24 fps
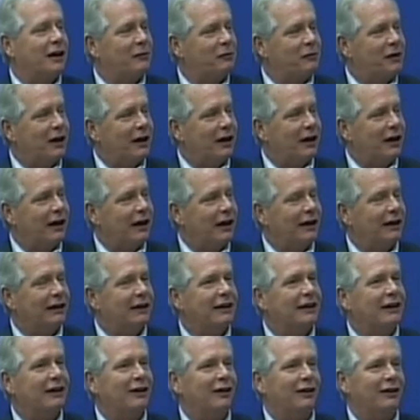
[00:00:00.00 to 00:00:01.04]
time, I
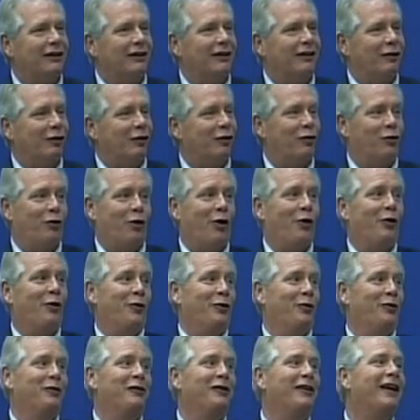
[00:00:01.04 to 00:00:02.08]
had
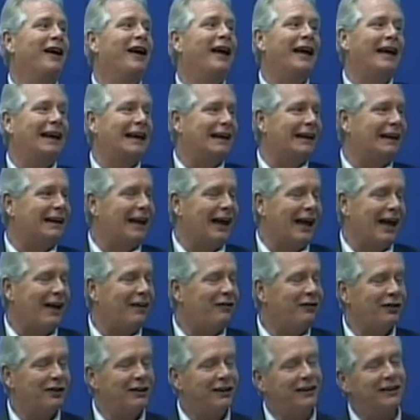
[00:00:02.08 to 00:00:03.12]
grown at
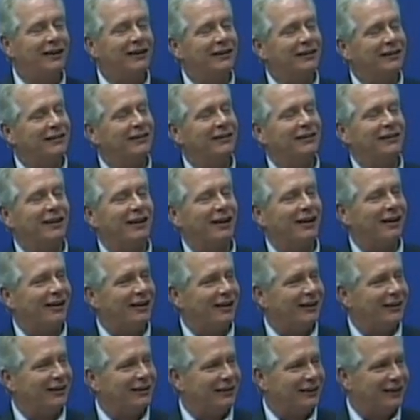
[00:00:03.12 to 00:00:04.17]
half an inch in
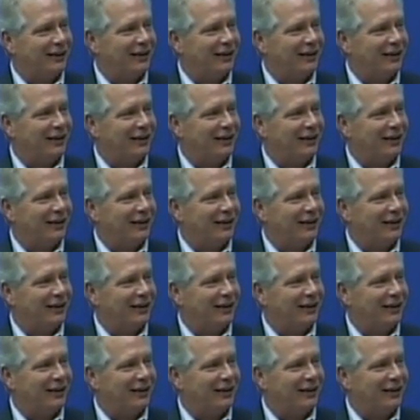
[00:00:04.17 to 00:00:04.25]
height.